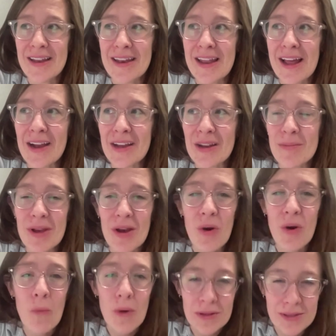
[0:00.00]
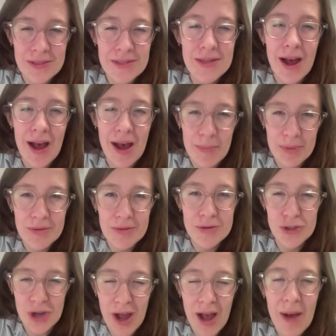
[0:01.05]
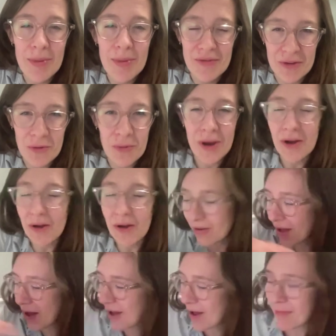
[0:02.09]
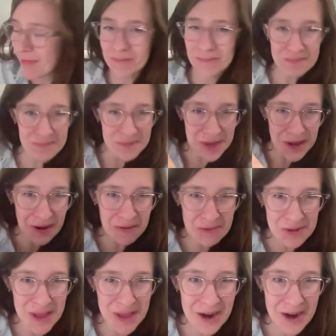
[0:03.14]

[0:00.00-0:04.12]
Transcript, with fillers: not going to be a one stop shop, if you will. Um, and I'll, with